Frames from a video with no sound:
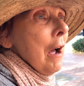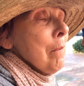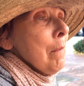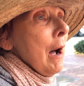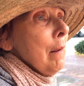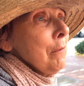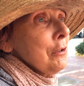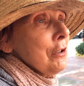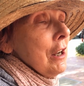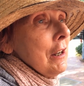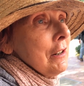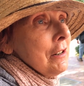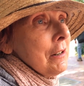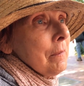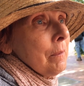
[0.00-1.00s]
And Mum
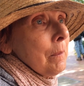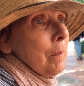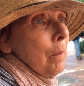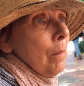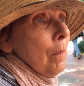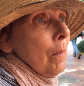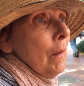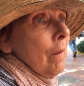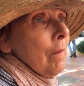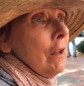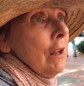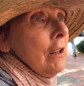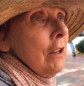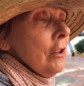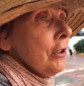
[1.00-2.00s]
says,
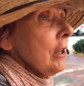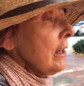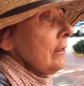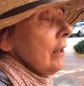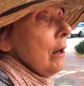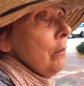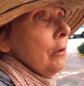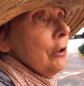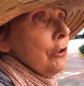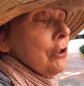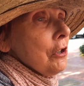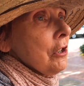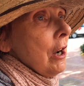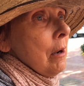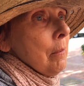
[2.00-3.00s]
you think they would have
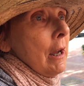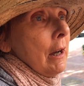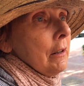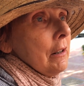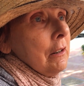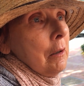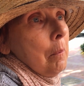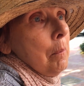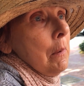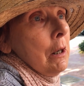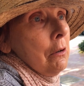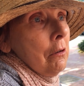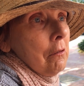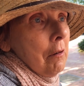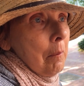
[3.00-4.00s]
just come out in the
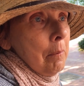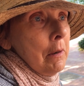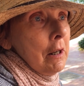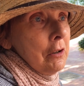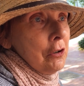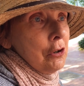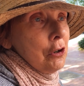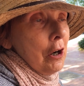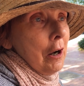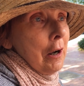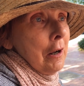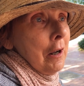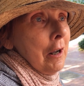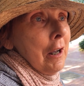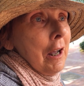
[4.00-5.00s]
middle, a mixture?
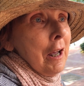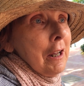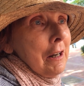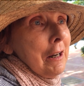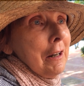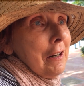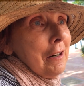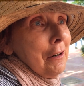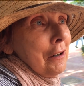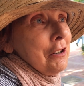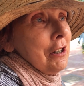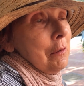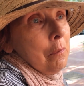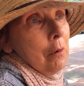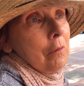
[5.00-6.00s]
And I
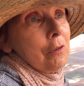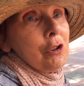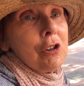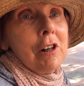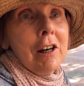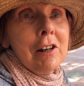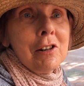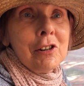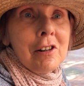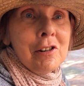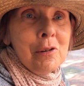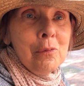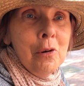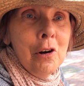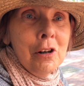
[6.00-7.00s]
said, well, genetics
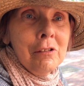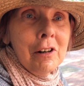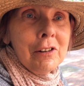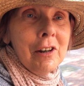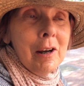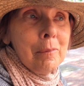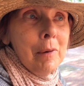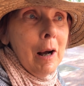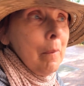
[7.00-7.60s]
doesn't work like that,